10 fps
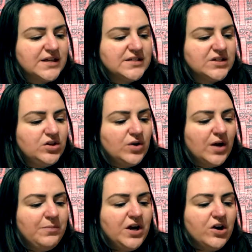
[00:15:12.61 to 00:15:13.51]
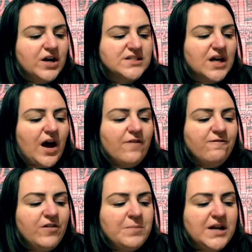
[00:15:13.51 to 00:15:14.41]
And so you come here and it's
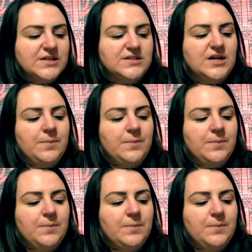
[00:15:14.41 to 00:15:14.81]
feminist,